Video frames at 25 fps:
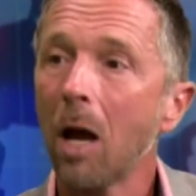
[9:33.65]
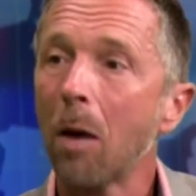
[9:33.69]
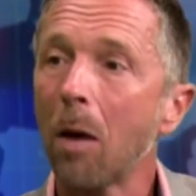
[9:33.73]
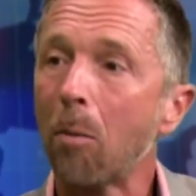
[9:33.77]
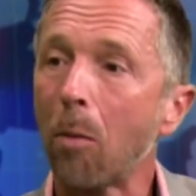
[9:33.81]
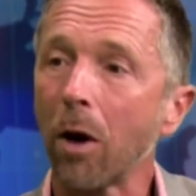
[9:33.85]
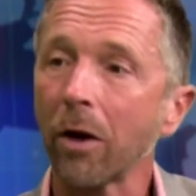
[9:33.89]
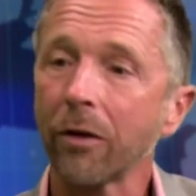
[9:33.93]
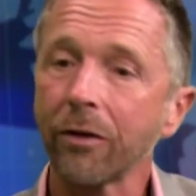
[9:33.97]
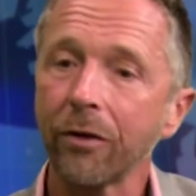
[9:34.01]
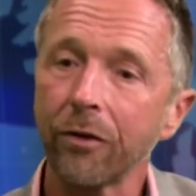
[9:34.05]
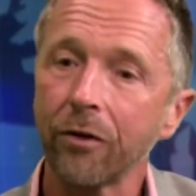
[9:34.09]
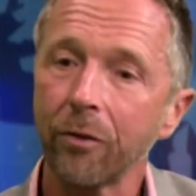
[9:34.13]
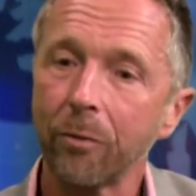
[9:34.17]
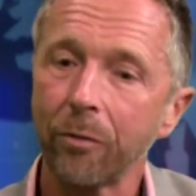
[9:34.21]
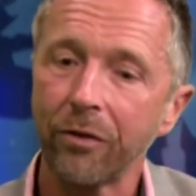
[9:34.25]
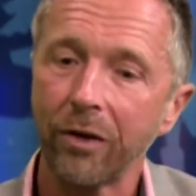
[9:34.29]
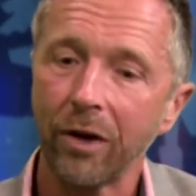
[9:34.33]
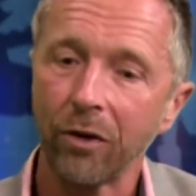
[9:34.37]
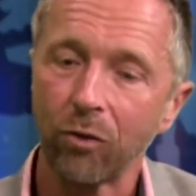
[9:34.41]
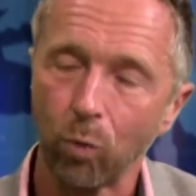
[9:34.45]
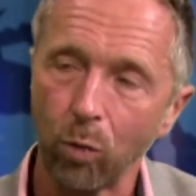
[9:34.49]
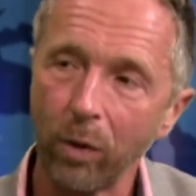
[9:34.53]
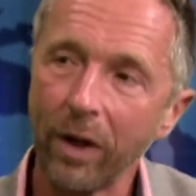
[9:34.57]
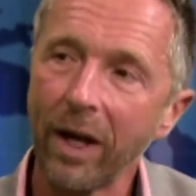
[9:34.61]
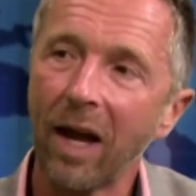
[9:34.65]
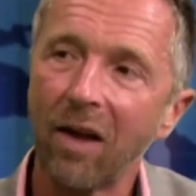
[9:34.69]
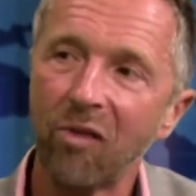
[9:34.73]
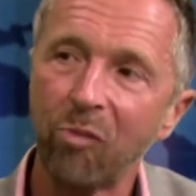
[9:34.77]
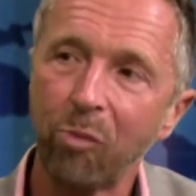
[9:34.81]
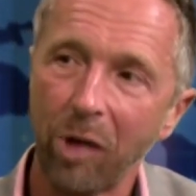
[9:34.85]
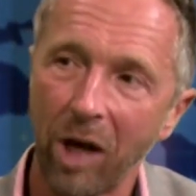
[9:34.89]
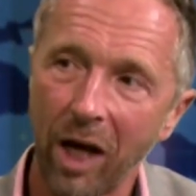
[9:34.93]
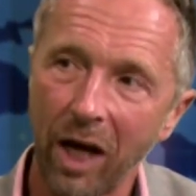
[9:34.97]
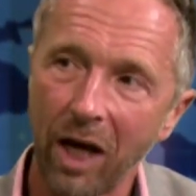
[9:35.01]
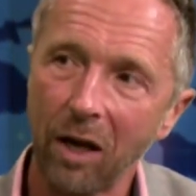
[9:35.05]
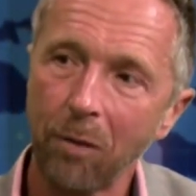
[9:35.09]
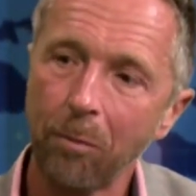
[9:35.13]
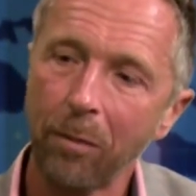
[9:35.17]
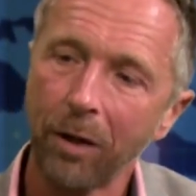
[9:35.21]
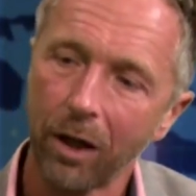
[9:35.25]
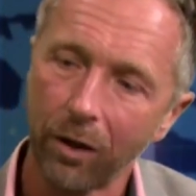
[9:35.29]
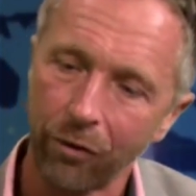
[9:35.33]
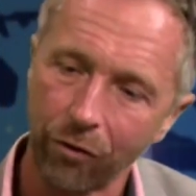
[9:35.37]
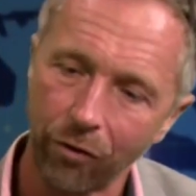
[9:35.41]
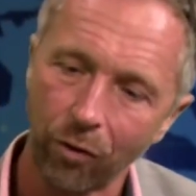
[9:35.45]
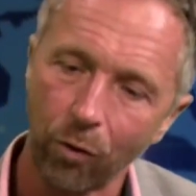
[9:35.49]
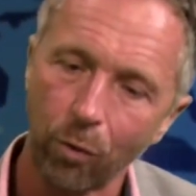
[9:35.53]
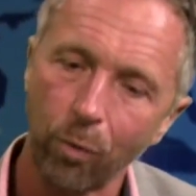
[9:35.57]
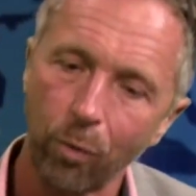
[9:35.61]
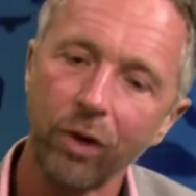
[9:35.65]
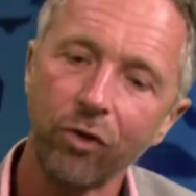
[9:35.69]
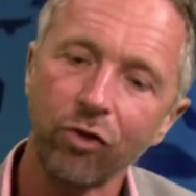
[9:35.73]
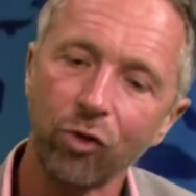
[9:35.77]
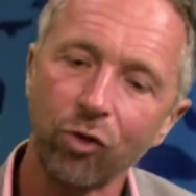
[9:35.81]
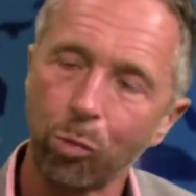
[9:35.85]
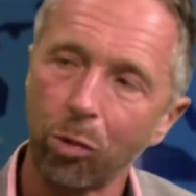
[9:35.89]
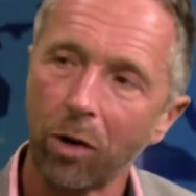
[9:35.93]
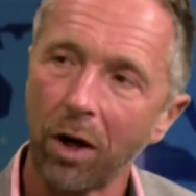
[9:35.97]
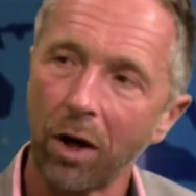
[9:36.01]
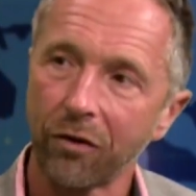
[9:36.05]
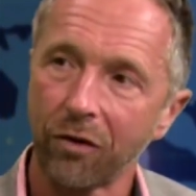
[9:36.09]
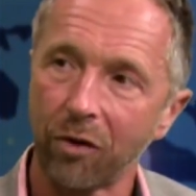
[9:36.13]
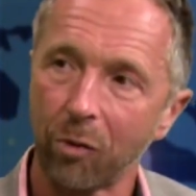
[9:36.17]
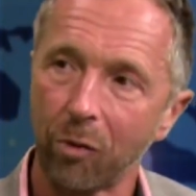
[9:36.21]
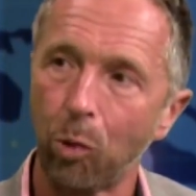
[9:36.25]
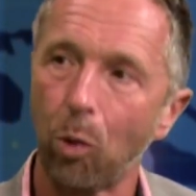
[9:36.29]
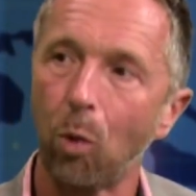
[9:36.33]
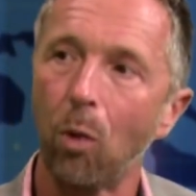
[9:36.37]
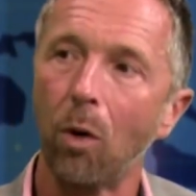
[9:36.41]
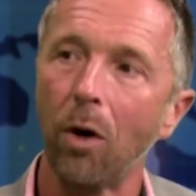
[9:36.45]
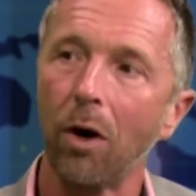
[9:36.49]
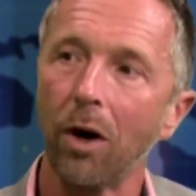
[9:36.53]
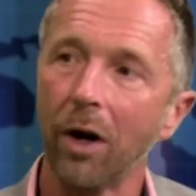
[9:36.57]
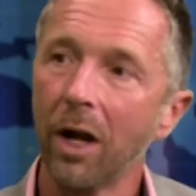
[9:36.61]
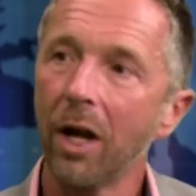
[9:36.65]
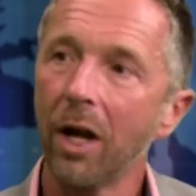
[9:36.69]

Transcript: Marxism says we have pain because the rich oppress the poor.